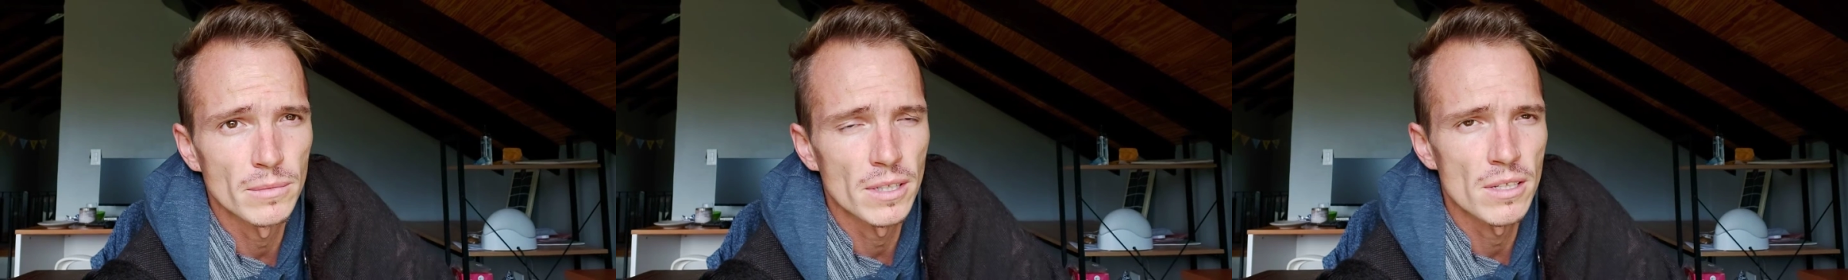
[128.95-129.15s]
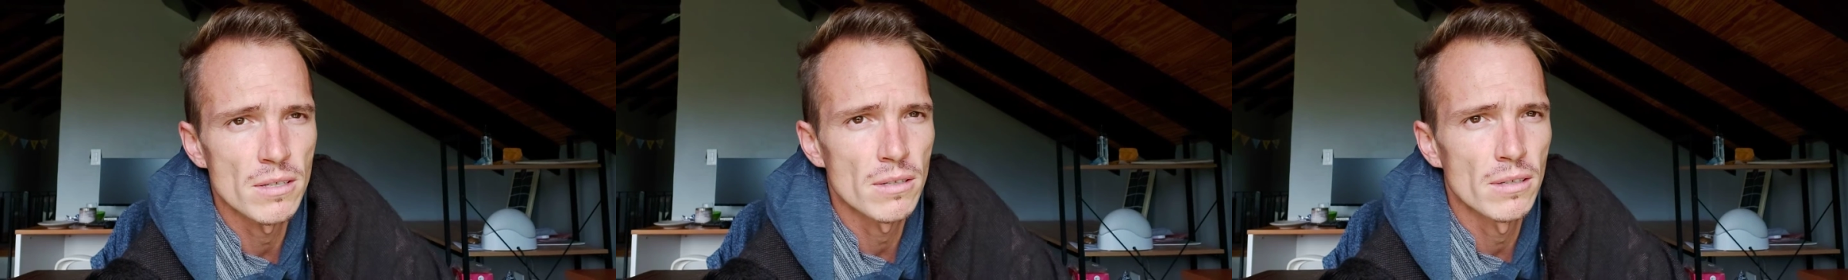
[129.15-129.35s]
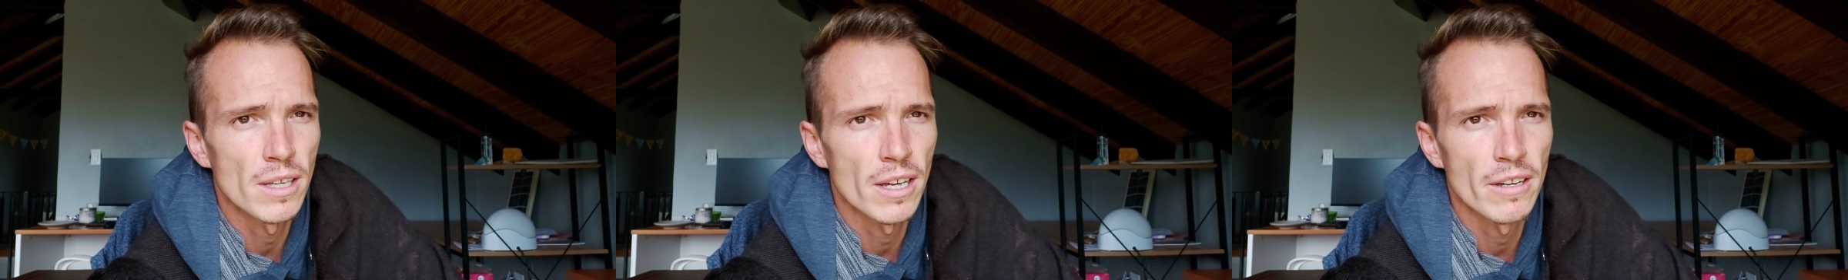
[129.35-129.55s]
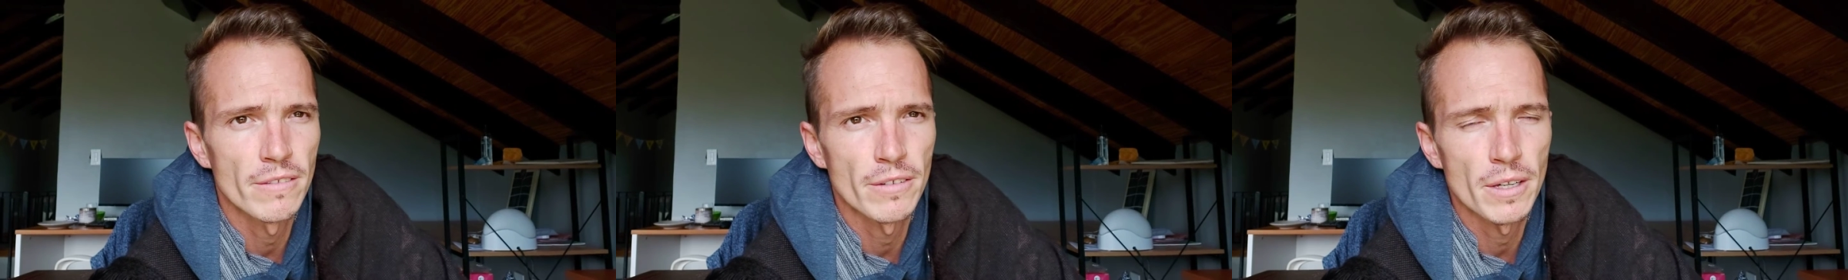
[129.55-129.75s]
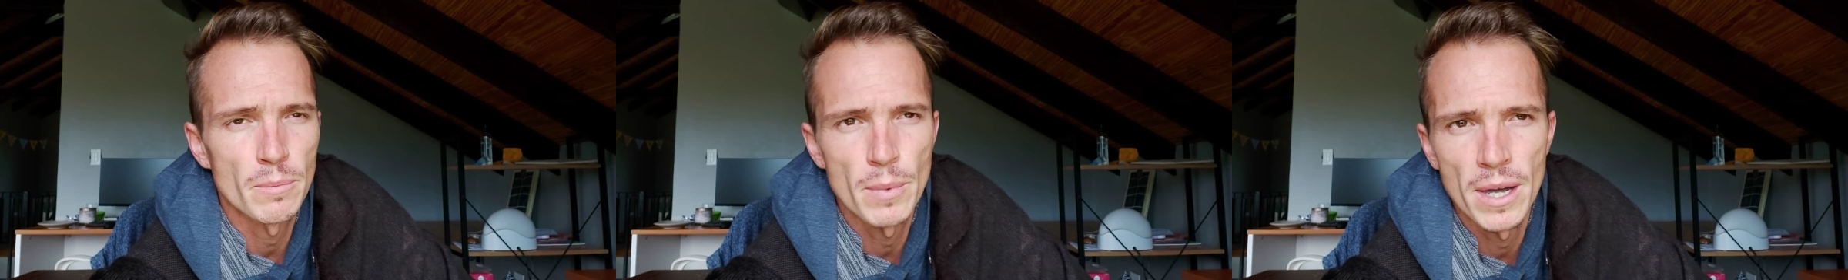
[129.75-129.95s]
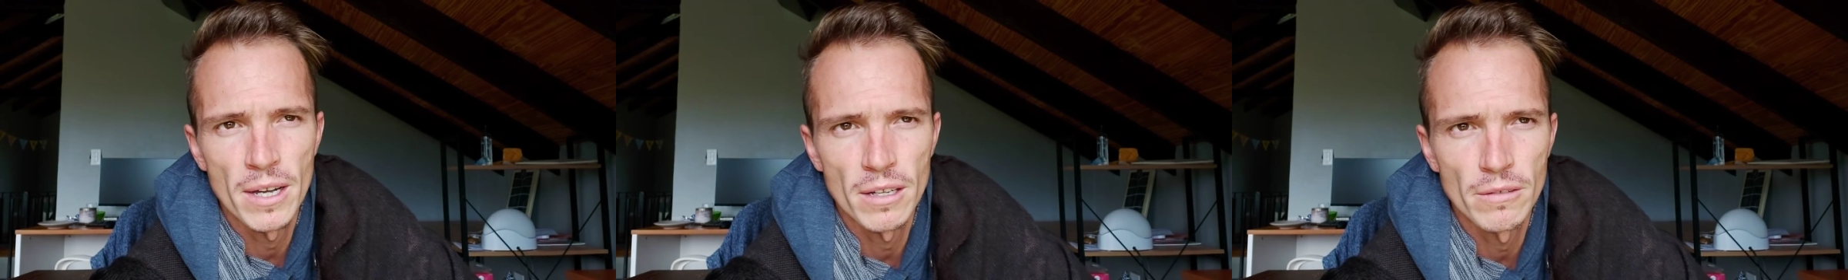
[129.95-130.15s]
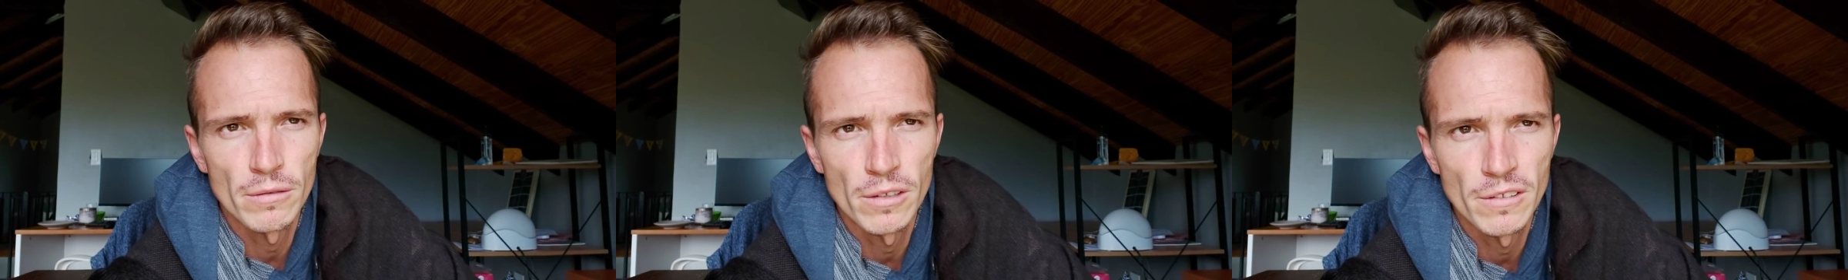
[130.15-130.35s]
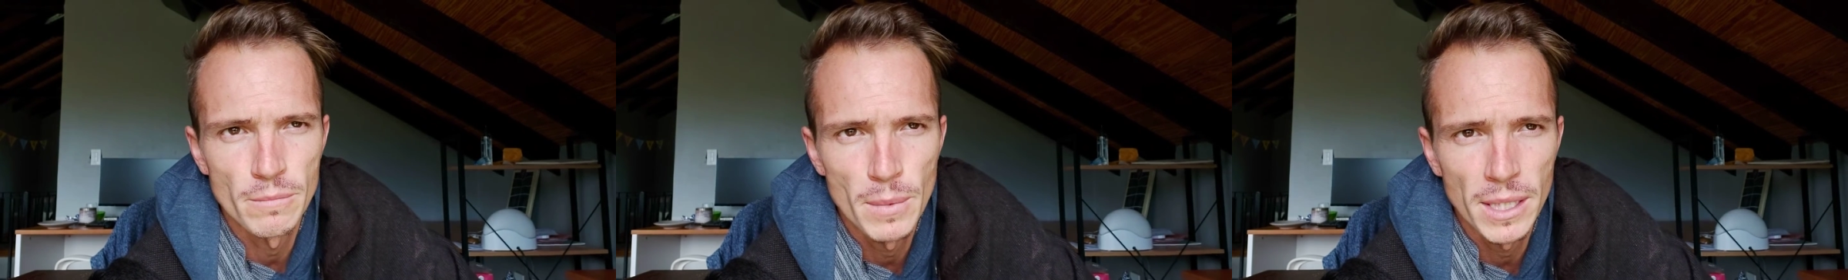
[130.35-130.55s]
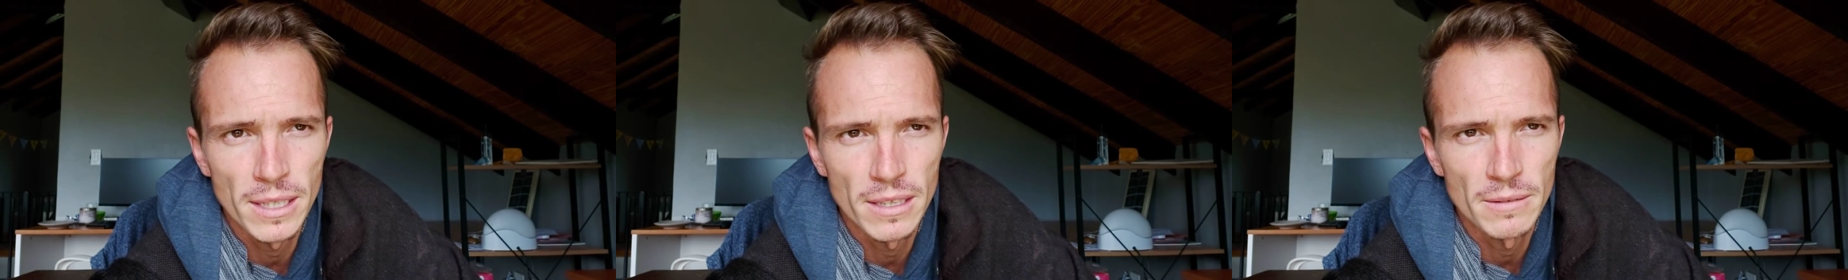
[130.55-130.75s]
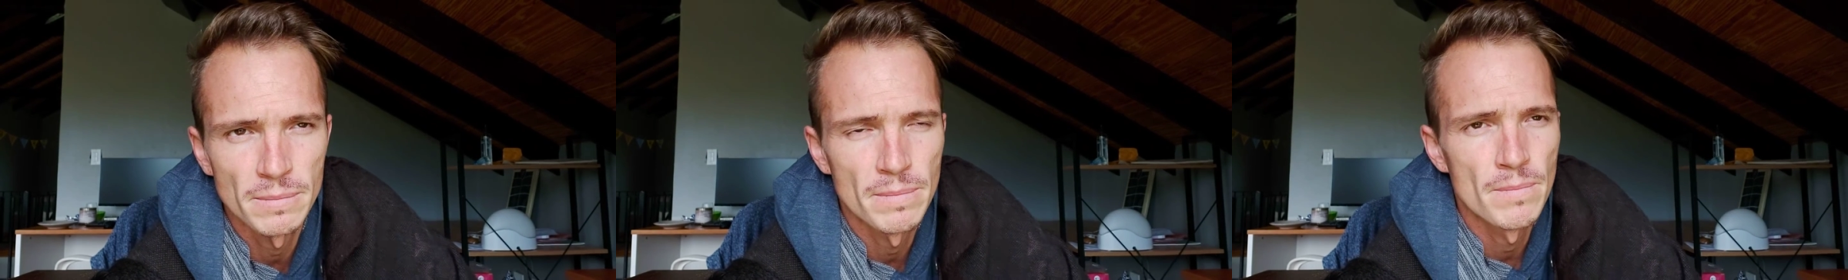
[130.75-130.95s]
they still have a bank full of money.